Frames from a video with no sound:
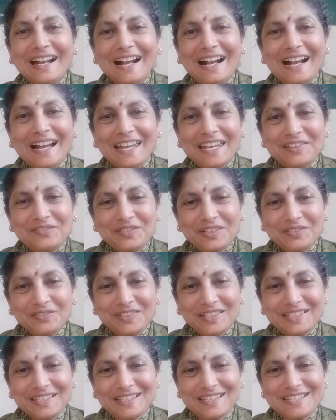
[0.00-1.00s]
Hi
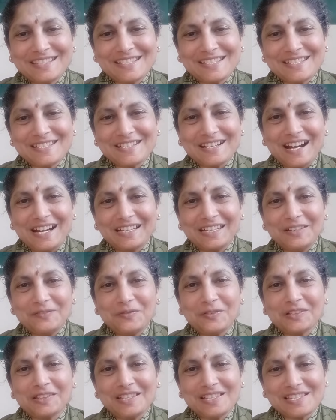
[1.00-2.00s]
everyone, this is Rani
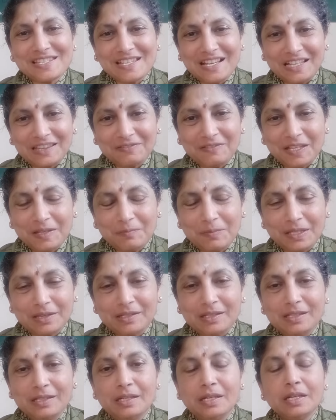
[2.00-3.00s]
for the Sattvic
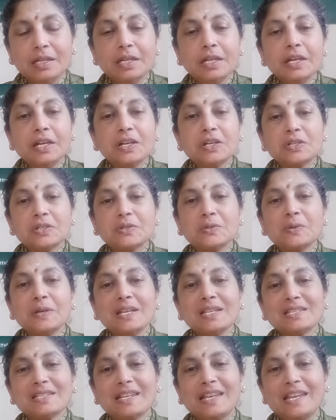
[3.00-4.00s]
Method.
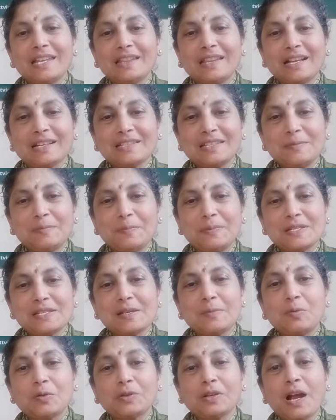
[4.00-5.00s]
Today's Gita tip is
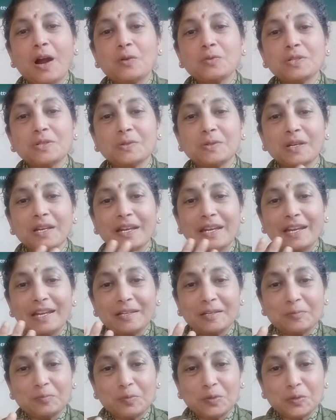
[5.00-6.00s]
about how to
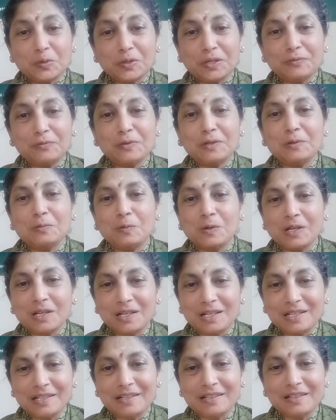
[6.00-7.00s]
create a beautiful
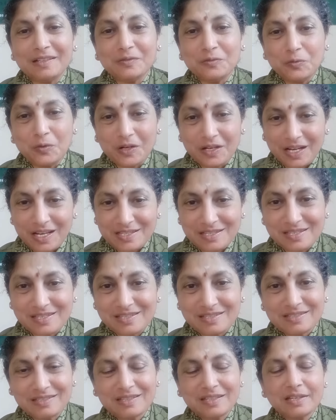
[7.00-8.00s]
world for
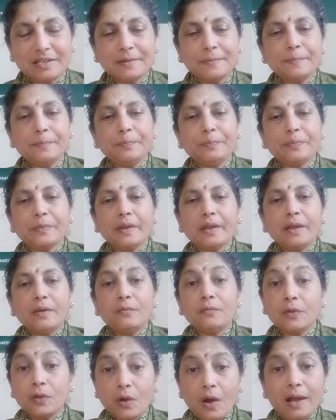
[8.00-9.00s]
us.
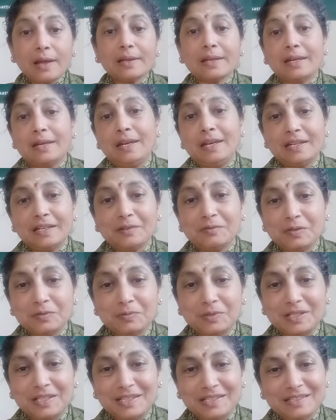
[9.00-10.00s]
We all create our
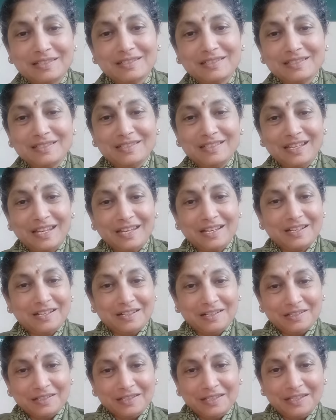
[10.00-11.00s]
world, like
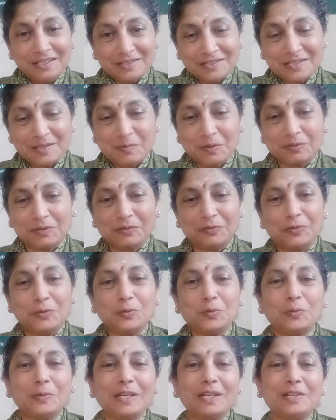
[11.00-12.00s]
in some of the
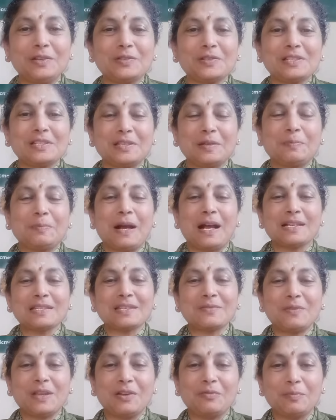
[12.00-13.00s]
few videos in the
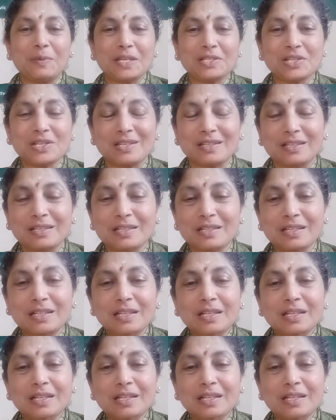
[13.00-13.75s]
past we have mentioned